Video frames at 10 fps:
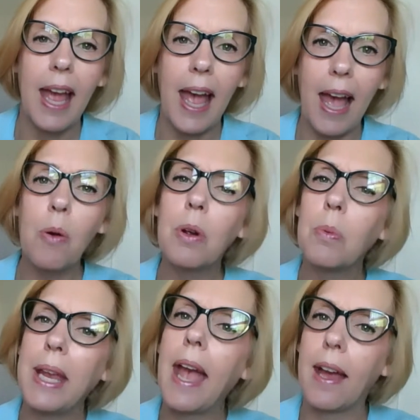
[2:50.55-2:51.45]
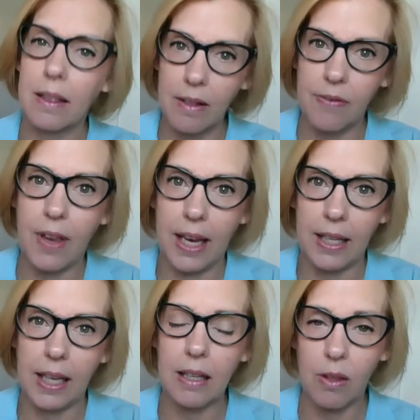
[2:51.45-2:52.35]
how are we
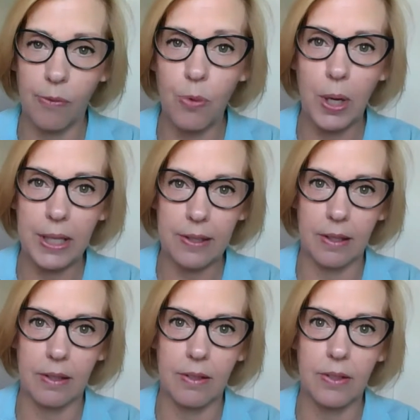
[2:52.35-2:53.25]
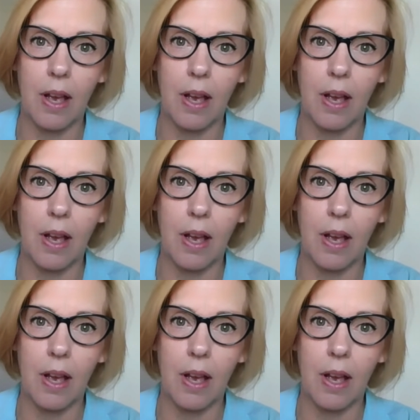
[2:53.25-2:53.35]
elevating the voices